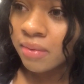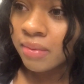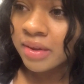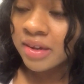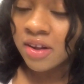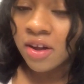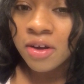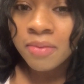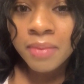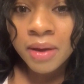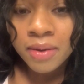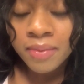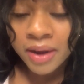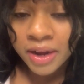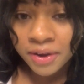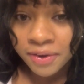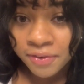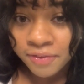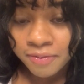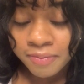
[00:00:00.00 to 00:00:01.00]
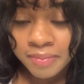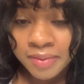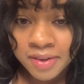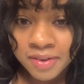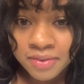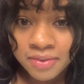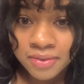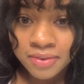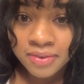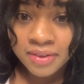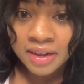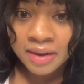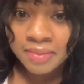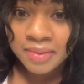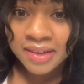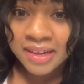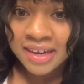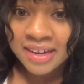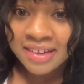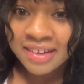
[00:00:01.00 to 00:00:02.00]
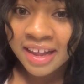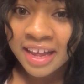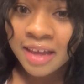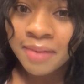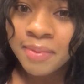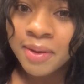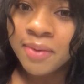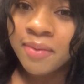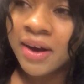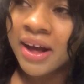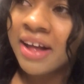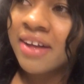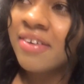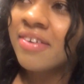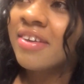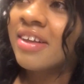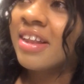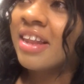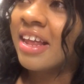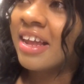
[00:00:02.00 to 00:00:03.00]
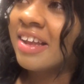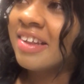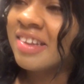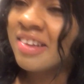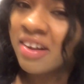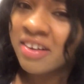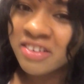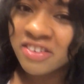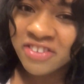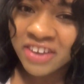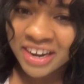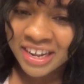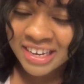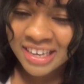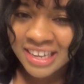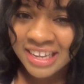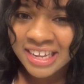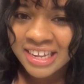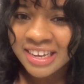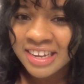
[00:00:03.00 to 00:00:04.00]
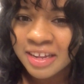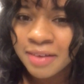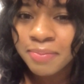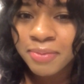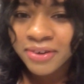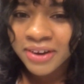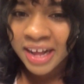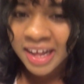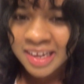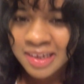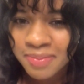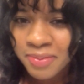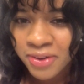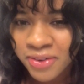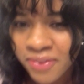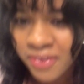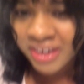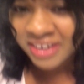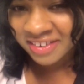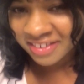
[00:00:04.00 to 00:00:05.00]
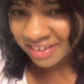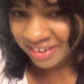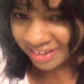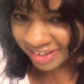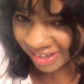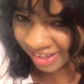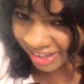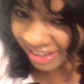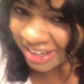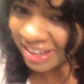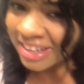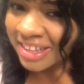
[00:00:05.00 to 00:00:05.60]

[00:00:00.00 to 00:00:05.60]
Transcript: was on my way home from school and it was gonna take me a while. And like, he started trying to dig deeper and ask more questions.